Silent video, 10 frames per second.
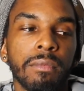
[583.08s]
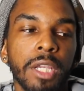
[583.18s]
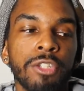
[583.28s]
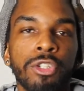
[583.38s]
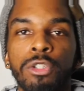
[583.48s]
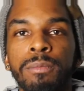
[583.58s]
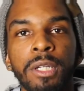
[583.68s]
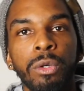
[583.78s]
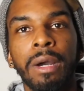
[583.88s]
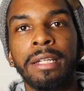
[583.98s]
It shows
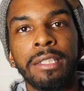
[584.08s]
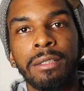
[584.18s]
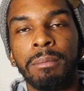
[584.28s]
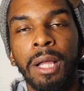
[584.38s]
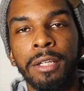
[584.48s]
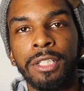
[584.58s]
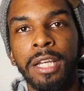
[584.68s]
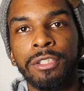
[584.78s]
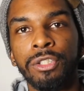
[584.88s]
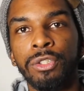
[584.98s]
me who I need to
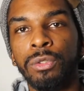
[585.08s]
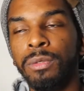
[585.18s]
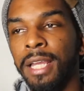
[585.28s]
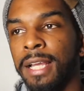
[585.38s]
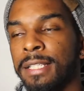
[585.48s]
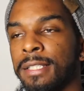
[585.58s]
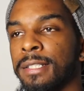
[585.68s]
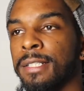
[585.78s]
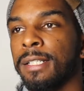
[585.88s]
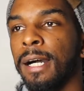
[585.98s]
apologize to, yes.
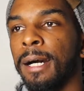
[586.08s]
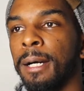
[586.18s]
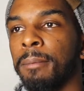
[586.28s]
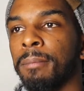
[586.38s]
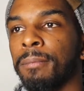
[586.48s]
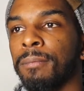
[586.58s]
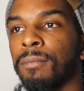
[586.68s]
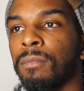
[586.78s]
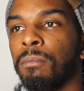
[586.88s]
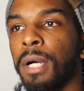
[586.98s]

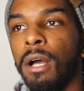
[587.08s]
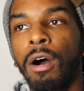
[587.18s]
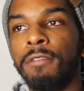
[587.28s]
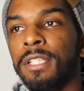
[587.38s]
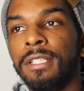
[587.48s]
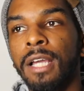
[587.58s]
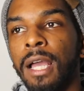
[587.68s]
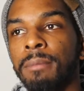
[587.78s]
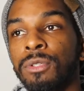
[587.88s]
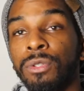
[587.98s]
But
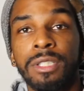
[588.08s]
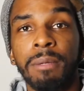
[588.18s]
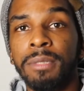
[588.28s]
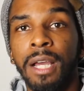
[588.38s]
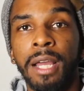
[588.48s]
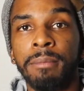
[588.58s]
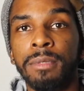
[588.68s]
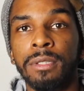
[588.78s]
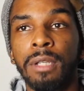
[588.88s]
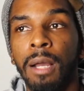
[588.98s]
oftentimes, or
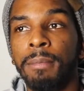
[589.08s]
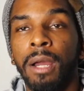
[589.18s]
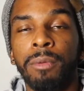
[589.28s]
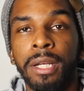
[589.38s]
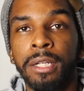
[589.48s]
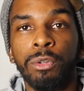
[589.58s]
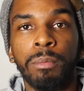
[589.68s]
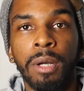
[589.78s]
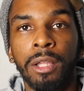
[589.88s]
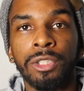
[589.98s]
sometimes, I'm not ready to
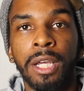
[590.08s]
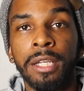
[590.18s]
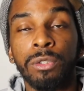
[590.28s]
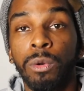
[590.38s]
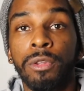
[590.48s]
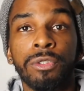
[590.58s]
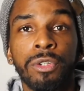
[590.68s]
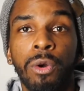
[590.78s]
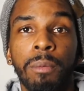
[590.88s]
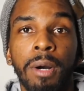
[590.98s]
apologize, or there's
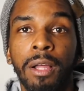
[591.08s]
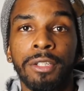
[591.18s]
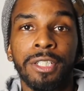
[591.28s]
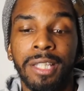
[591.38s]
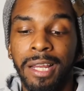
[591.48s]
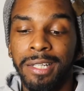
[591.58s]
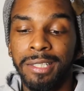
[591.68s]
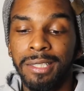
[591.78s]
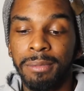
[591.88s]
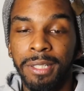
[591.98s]
no apology that
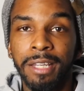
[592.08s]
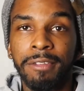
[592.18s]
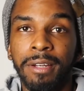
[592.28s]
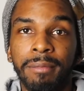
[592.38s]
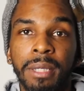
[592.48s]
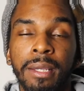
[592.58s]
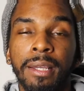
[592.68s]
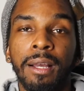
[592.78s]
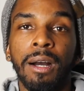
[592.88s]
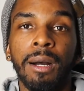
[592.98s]
needs to be given.
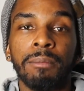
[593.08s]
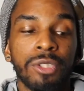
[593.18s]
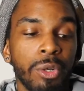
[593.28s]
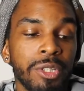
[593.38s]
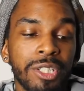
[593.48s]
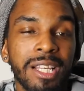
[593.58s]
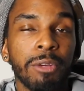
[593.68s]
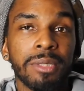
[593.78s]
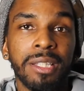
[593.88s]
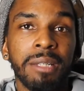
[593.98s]
So it just
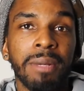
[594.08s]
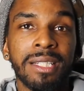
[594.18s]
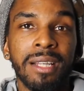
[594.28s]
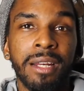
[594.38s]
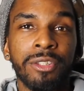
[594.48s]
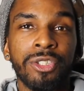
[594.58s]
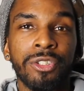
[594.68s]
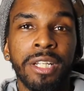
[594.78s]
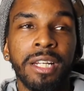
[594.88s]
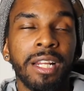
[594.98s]
helps clean my side of the
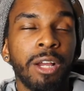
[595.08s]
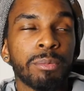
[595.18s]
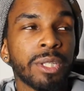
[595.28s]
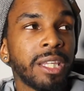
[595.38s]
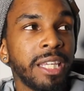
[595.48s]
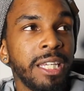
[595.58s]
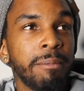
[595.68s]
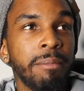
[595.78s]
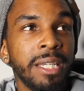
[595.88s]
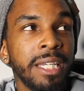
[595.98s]
street. It helps
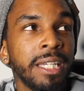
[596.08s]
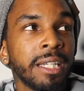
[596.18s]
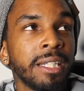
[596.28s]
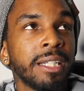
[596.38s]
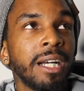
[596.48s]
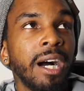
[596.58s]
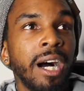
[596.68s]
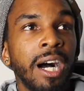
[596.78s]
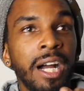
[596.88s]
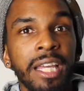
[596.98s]
keep me
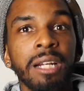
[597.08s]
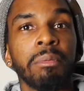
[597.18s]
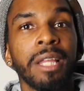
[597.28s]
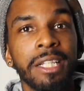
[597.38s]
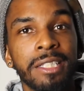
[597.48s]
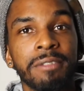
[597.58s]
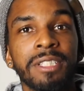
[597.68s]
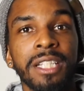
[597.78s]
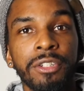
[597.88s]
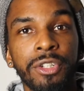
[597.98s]
in a place of
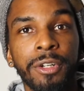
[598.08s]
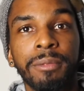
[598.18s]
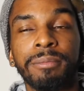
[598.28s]
center.